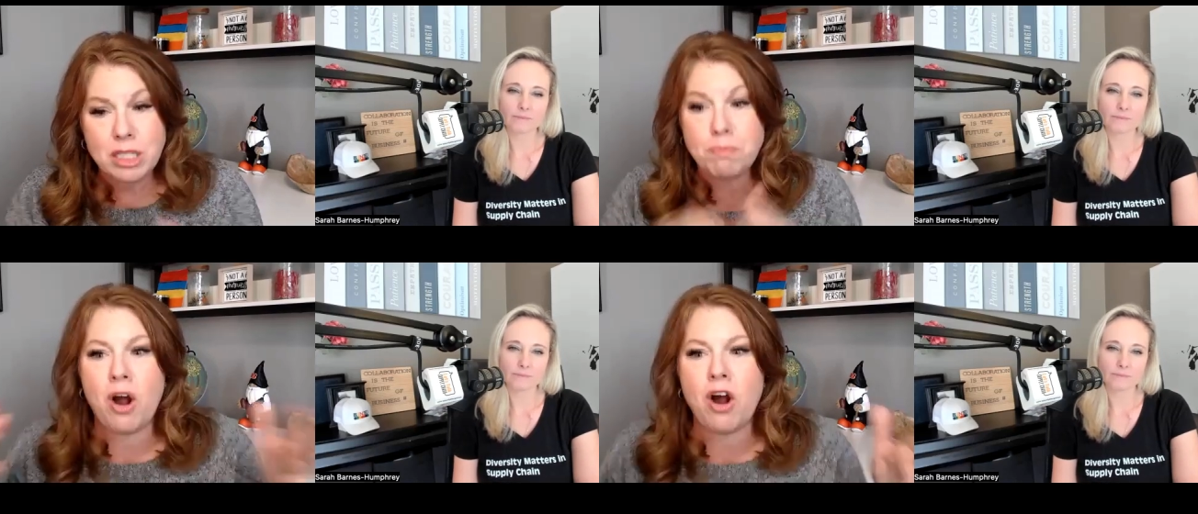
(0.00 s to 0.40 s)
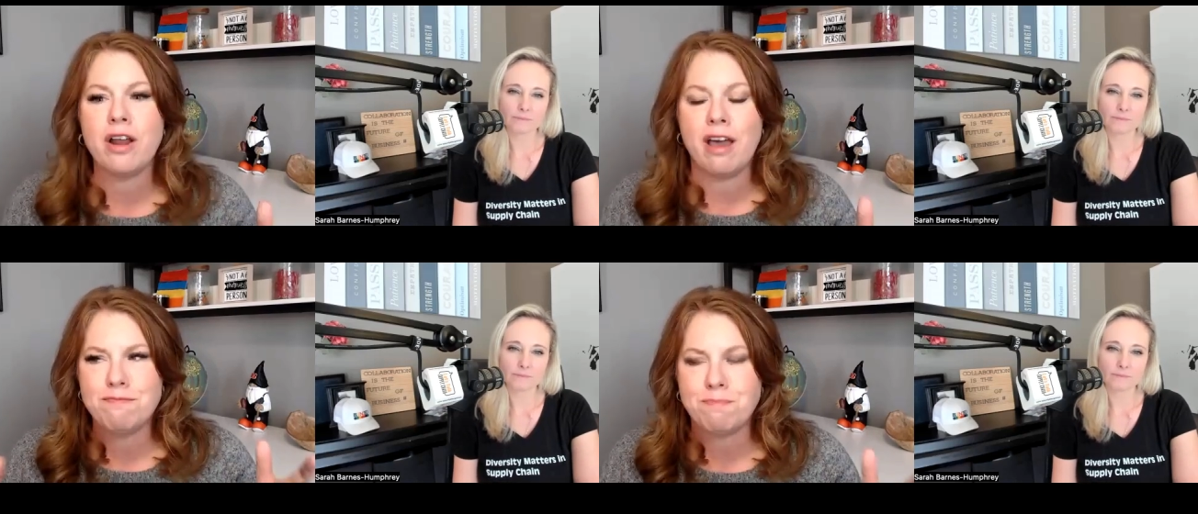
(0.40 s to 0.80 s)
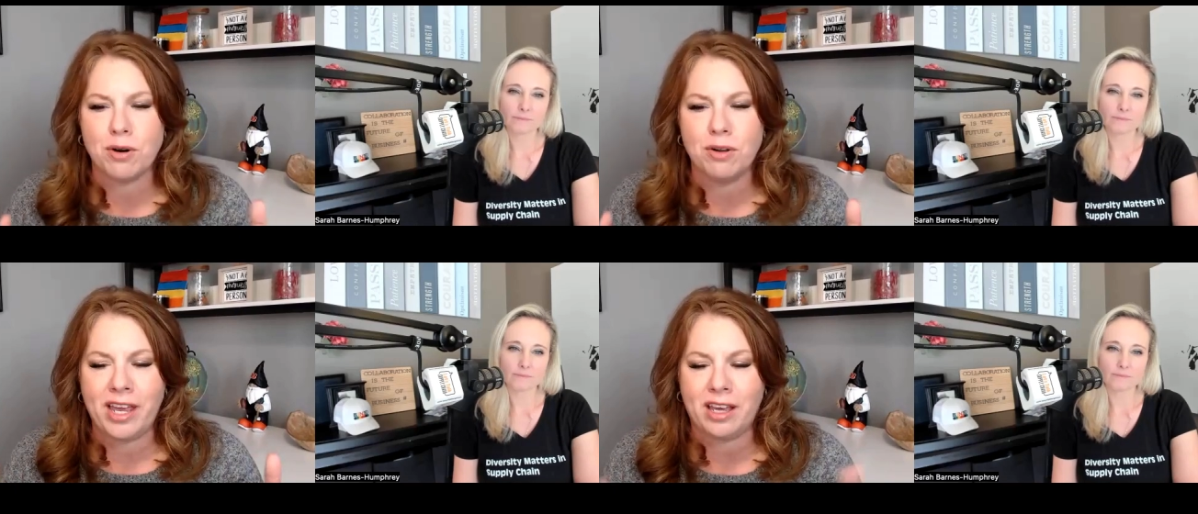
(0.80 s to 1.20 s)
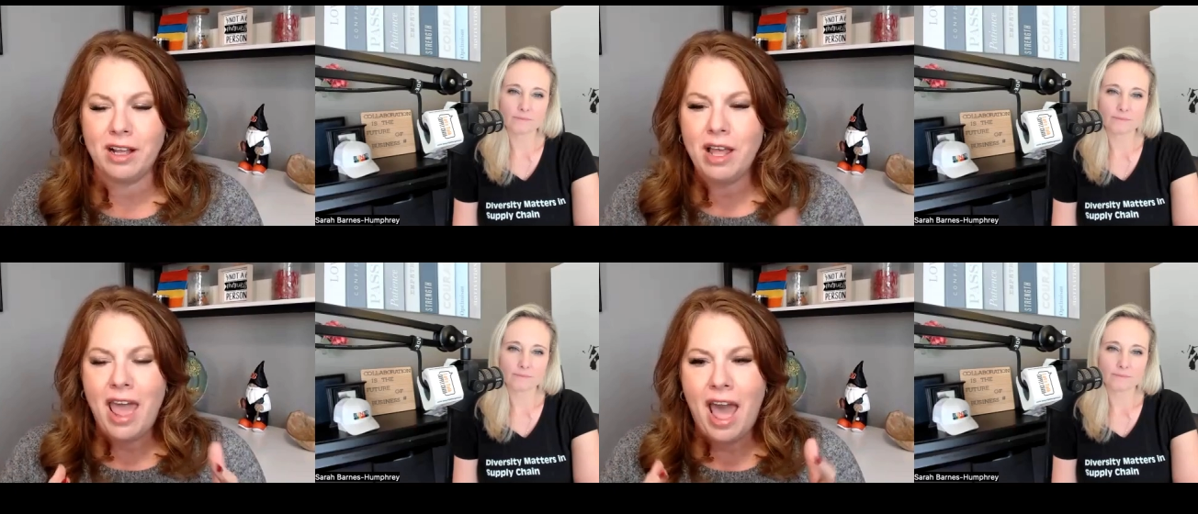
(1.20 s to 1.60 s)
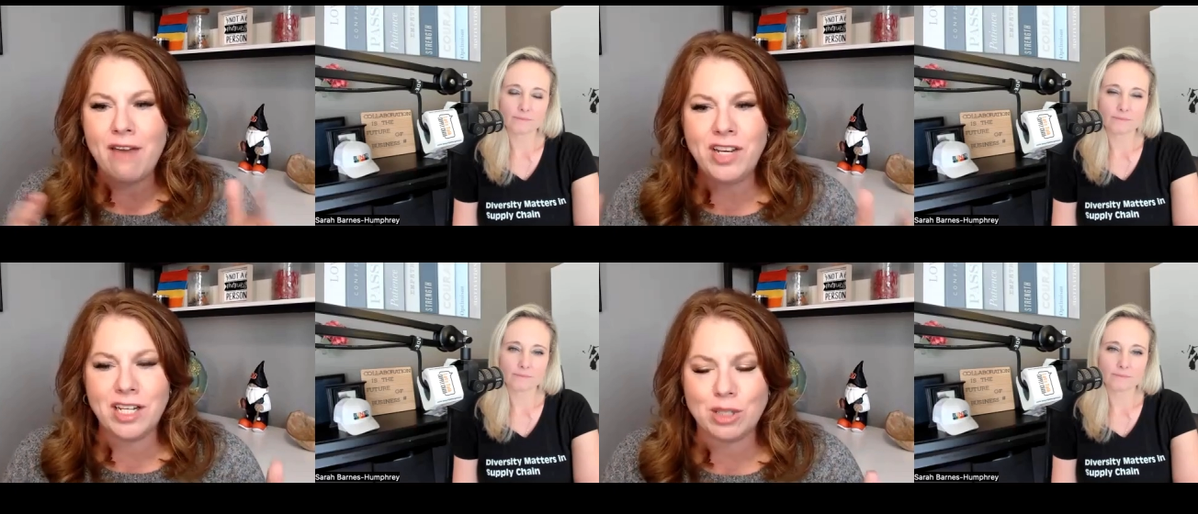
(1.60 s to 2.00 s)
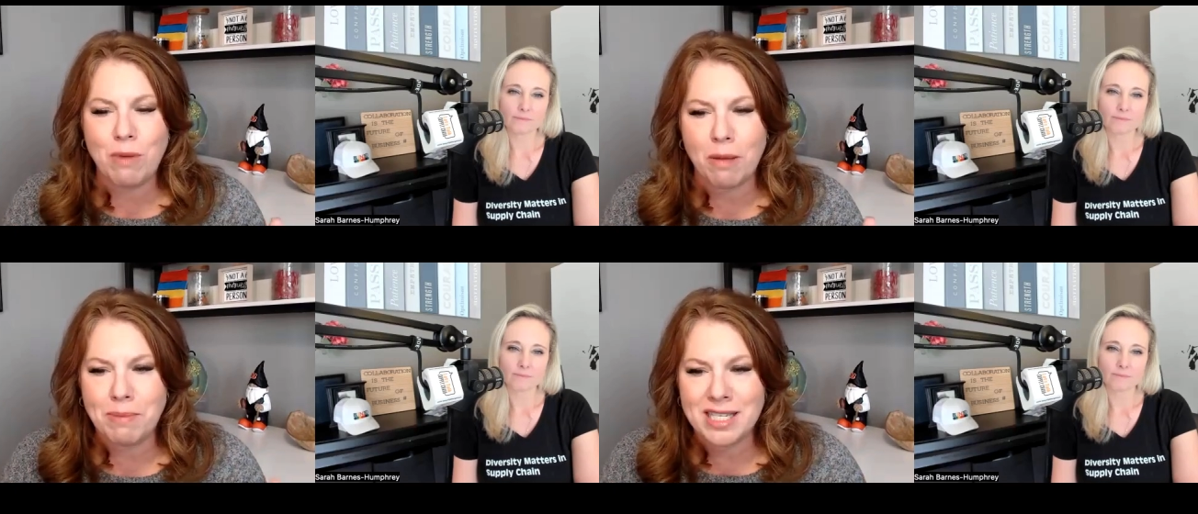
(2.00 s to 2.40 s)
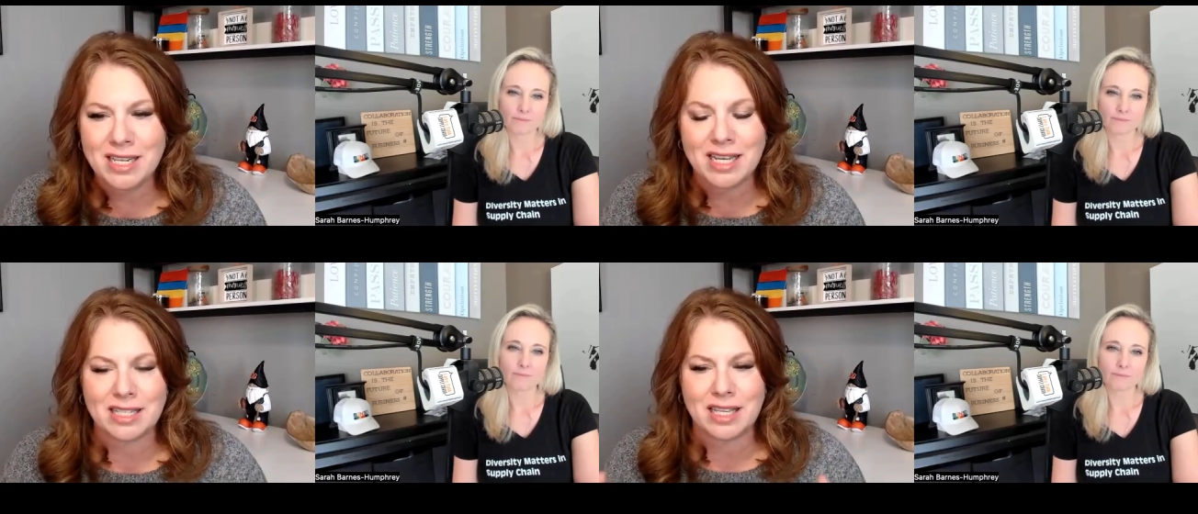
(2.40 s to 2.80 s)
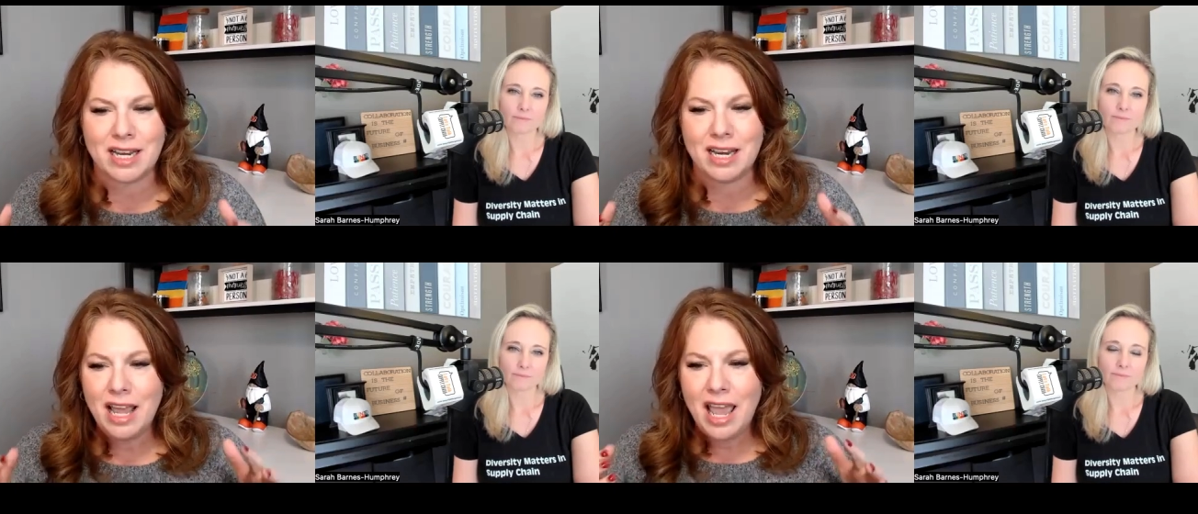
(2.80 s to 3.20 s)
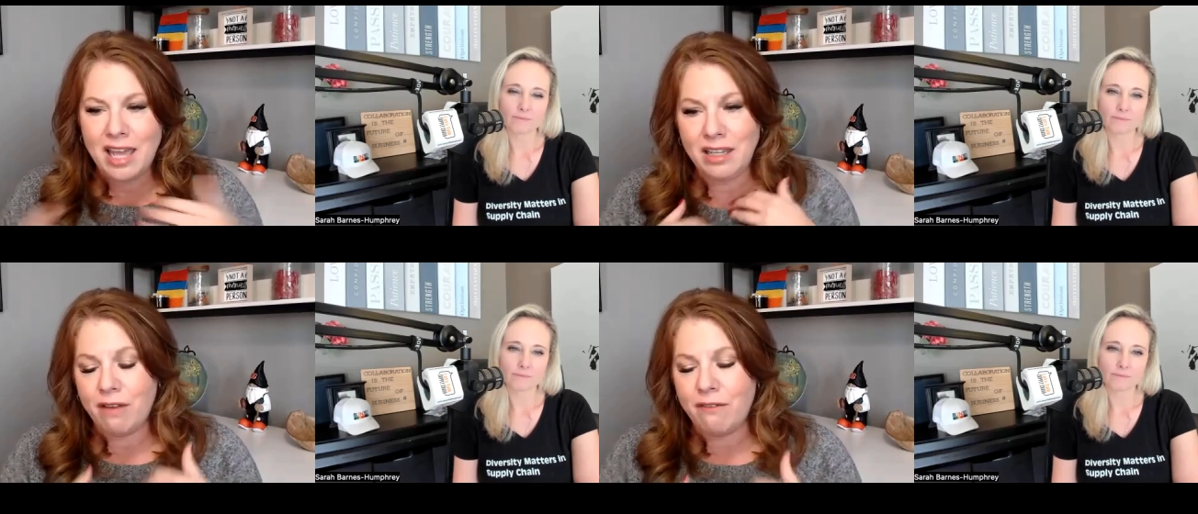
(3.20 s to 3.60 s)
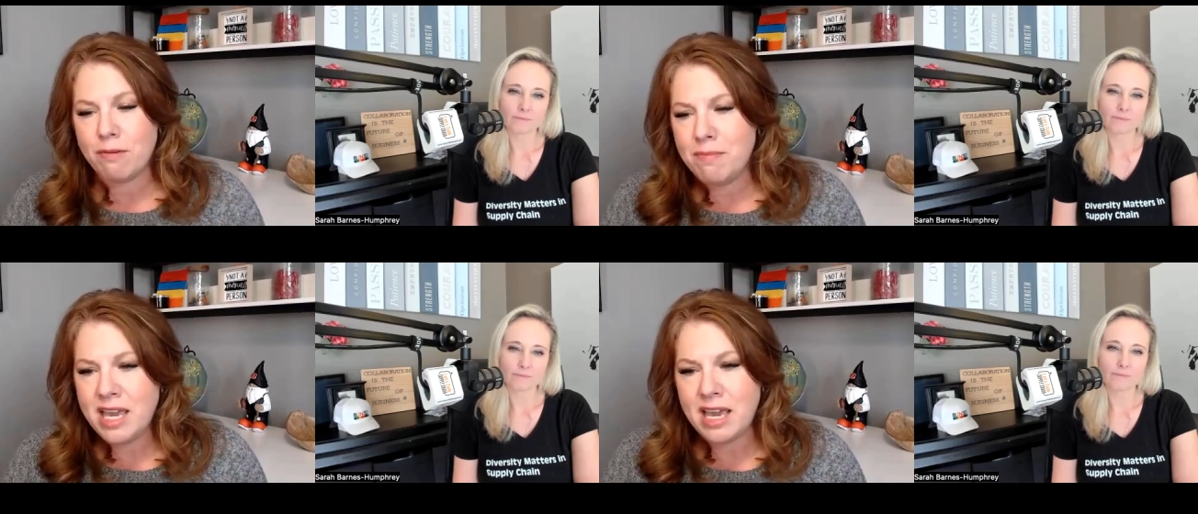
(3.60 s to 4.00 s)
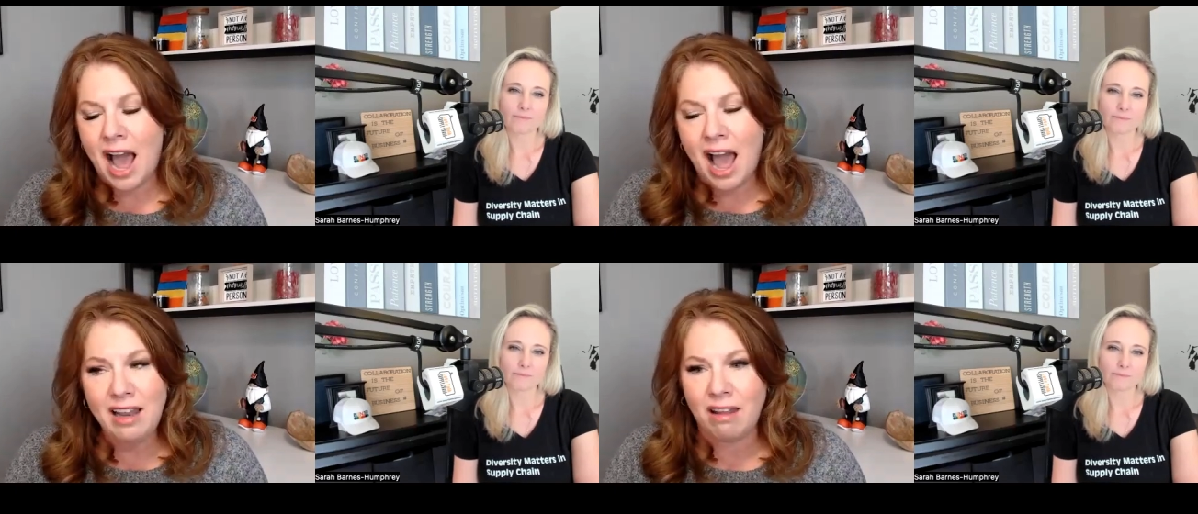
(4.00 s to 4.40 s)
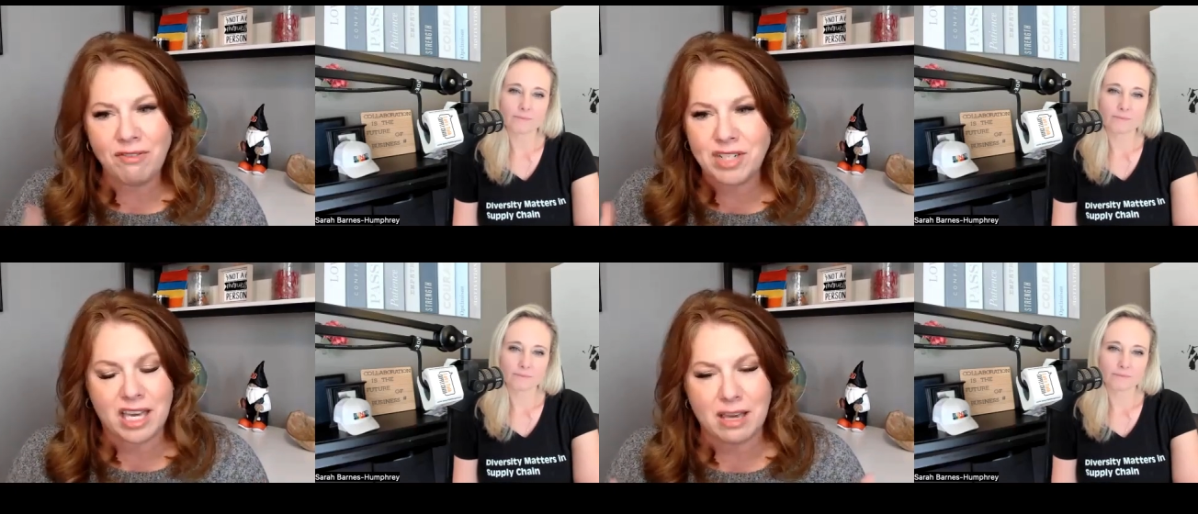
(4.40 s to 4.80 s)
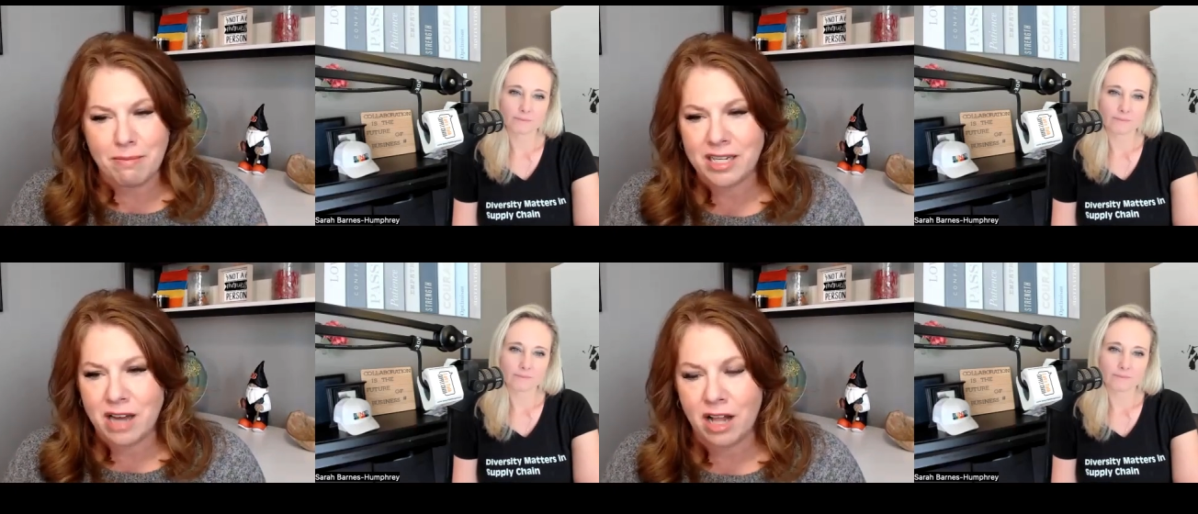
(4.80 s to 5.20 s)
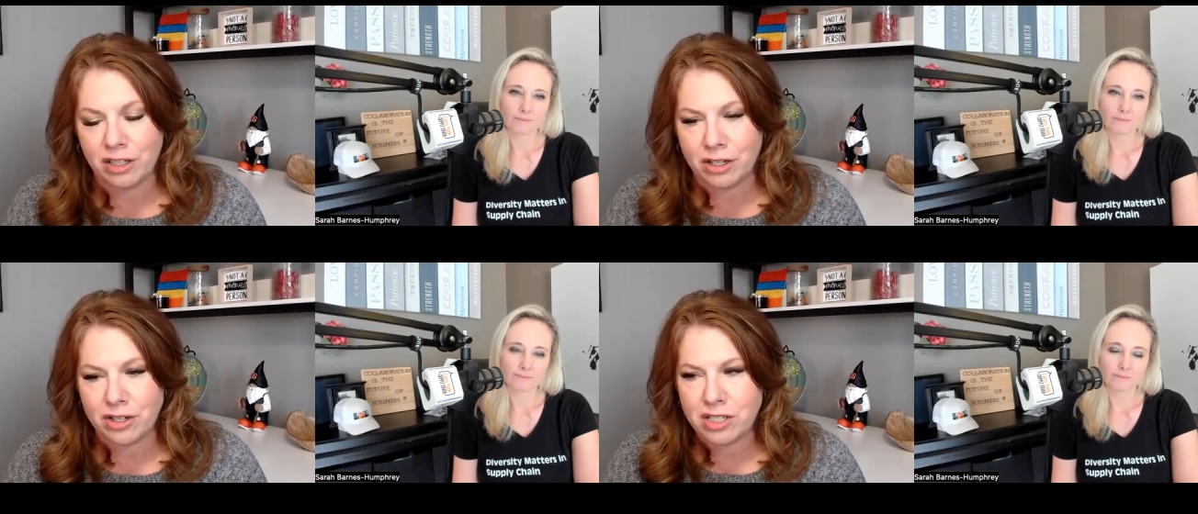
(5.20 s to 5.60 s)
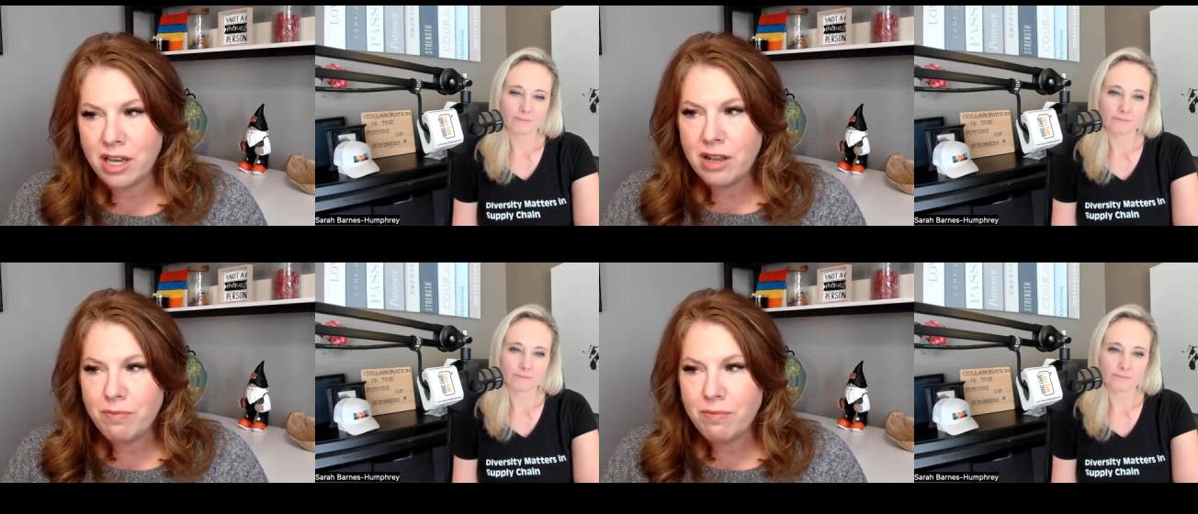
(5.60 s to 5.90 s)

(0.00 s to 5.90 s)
Speaker 1: that's part of per- like having a small business and and like for me i love to keep my dollars